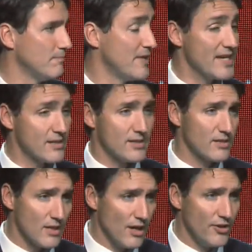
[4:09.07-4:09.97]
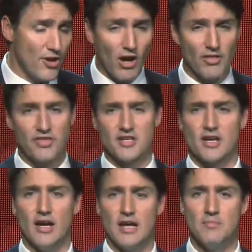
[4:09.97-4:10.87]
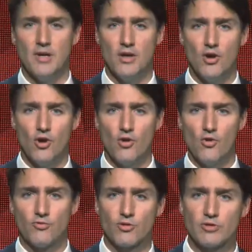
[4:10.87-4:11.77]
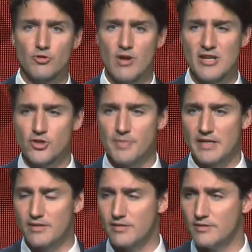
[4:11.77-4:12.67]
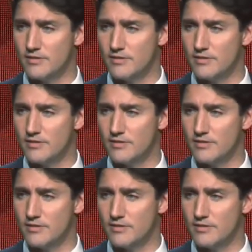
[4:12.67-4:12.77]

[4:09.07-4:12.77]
This is not the time for retrenchment.